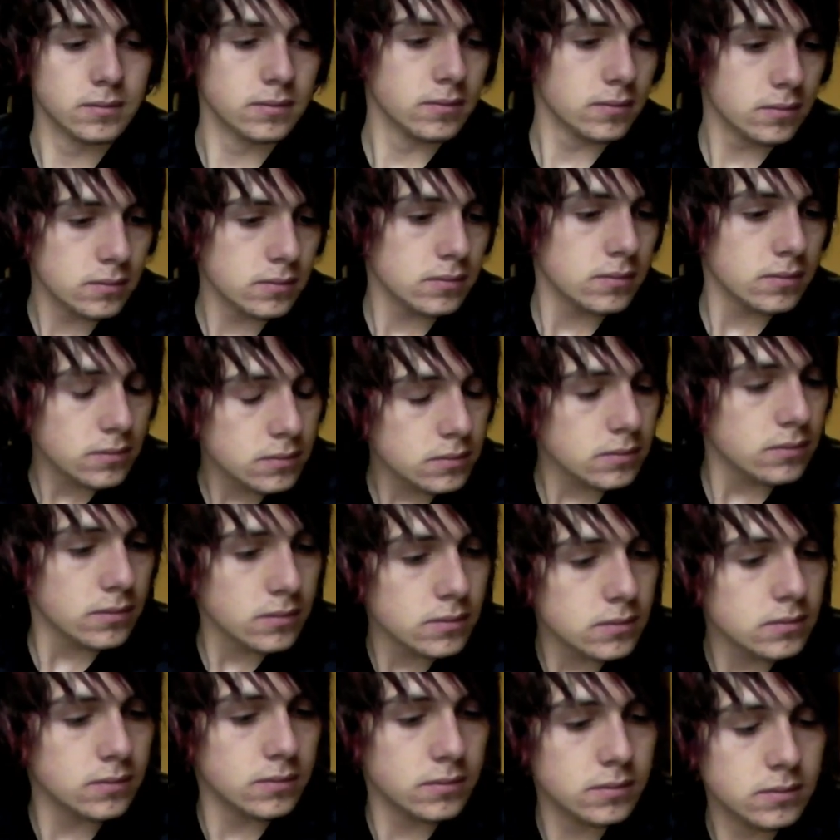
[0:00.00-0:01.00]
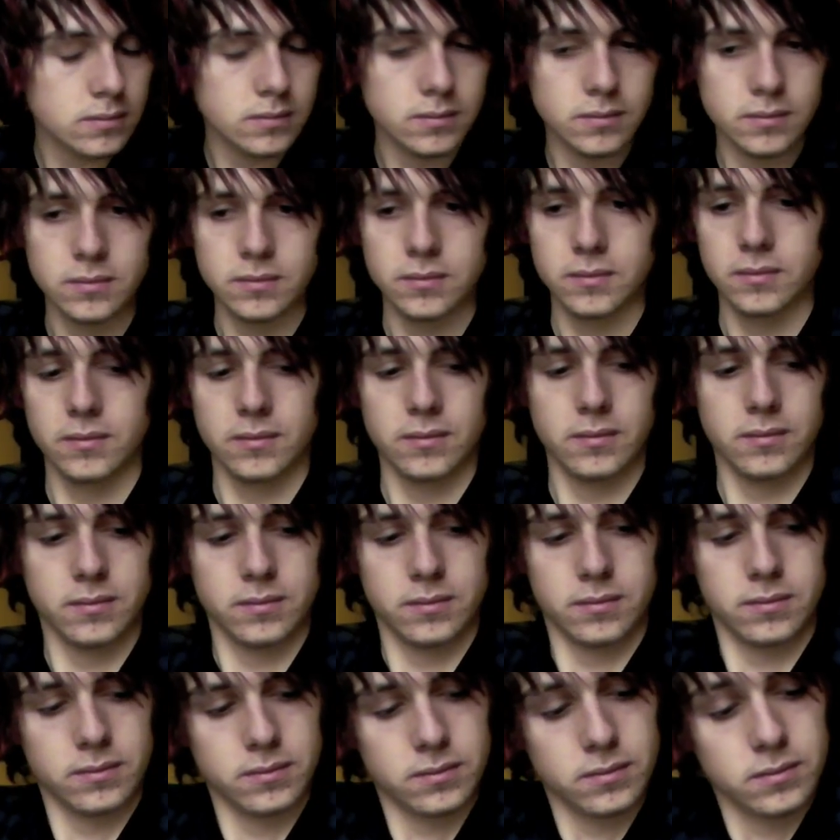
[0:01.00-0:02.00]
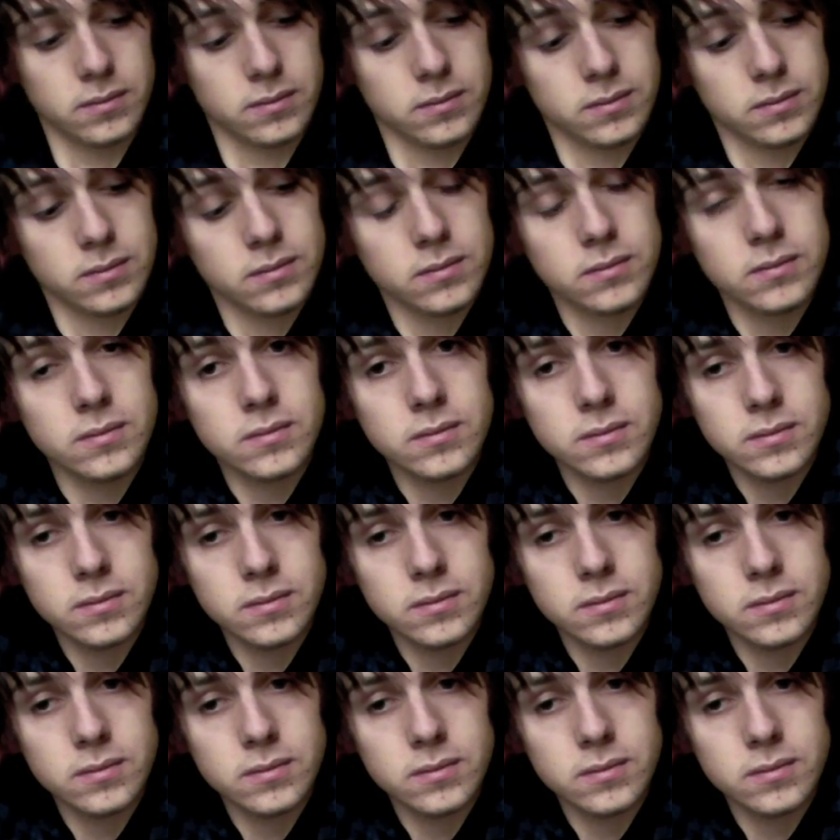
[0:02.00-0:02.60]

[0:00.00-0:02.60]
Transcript: (no one is talking)